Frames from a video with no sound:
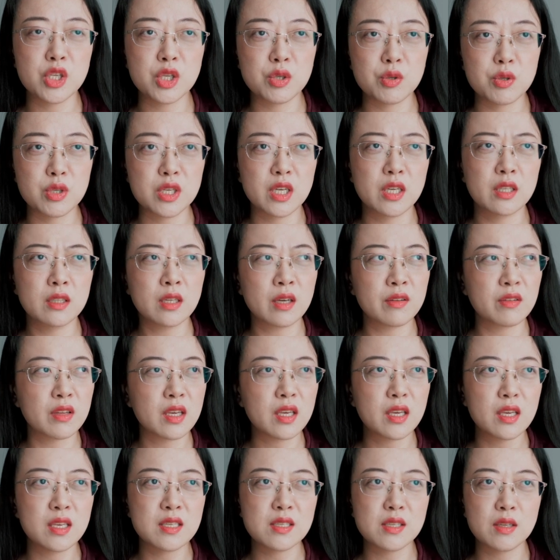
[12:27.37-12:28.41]
Jiu Chen, I
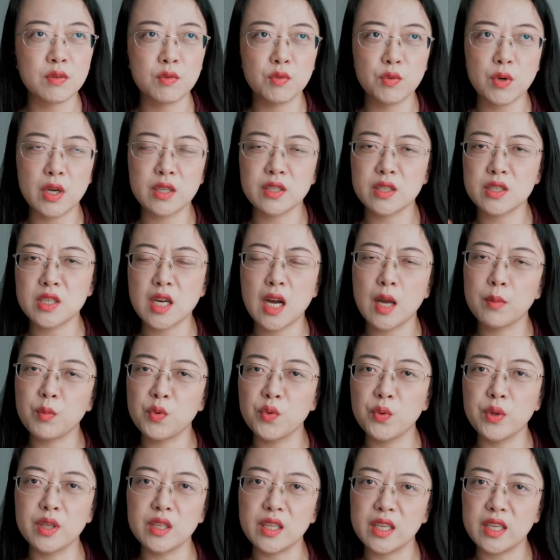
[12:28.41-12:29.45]
think, is around the time
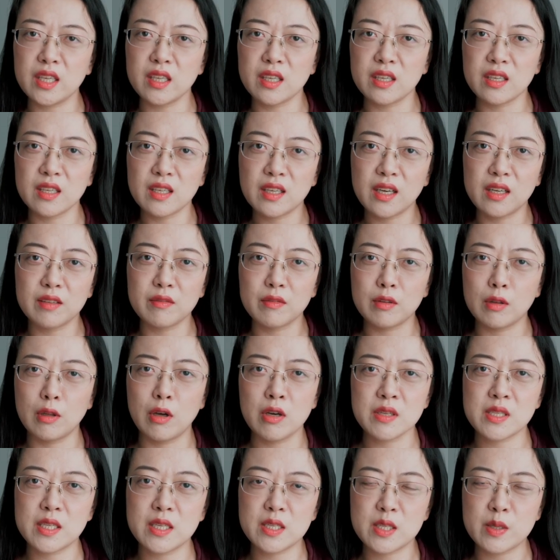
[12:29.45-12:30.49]
when he kind of
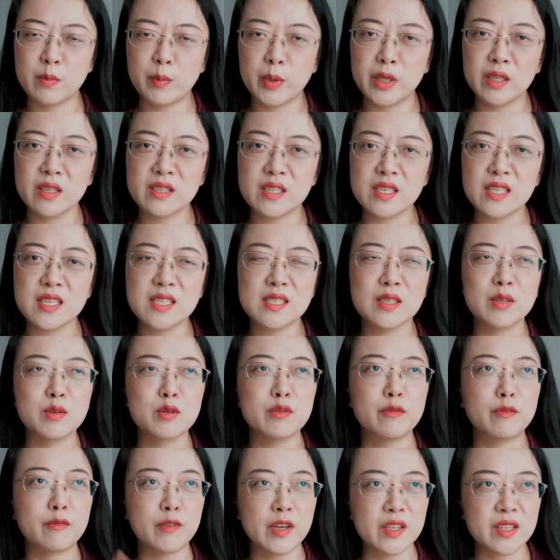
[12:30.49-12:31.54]
lost his abilities. Those
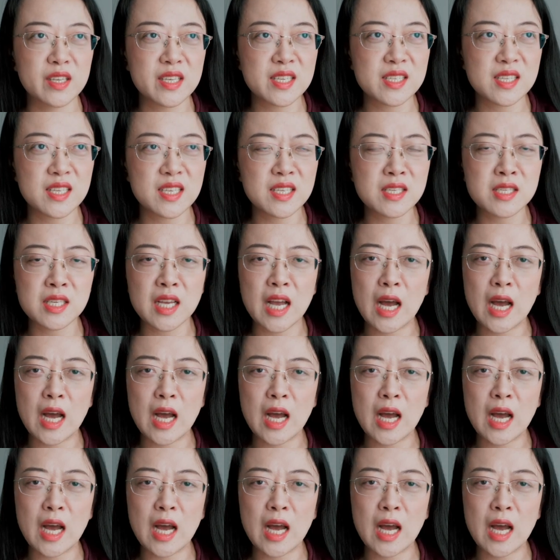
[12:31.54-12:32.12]
funny scenes